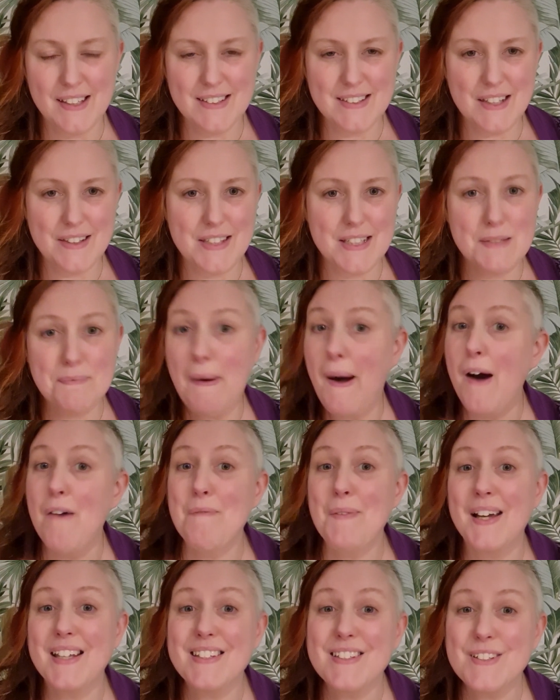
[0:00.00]
So this part of
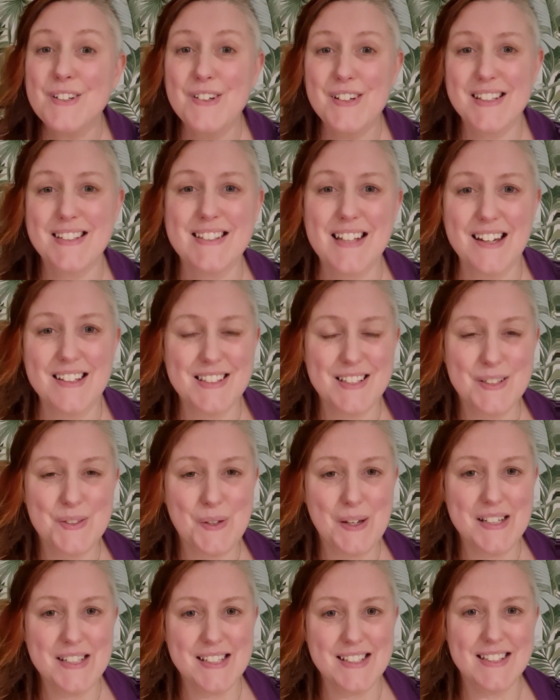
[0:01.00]
my story, it starts in
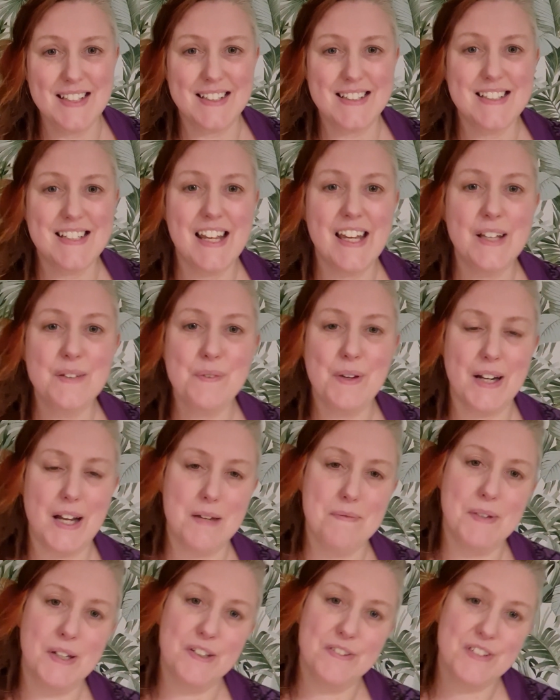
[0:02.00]
2016 when I
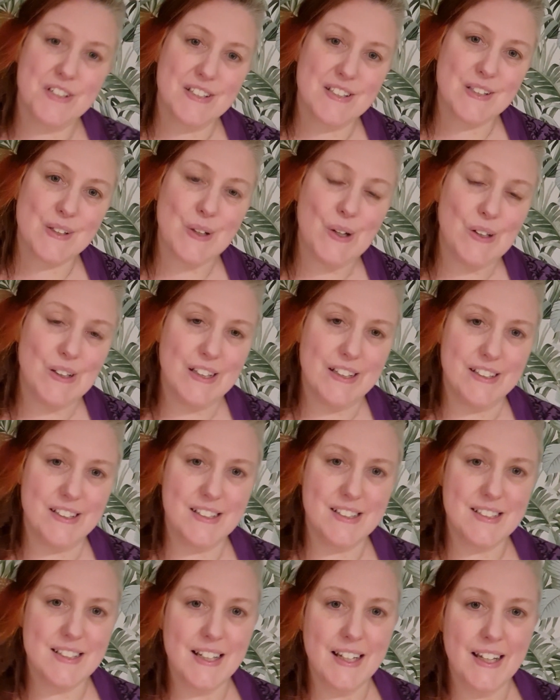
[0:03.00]
moved to Scotland,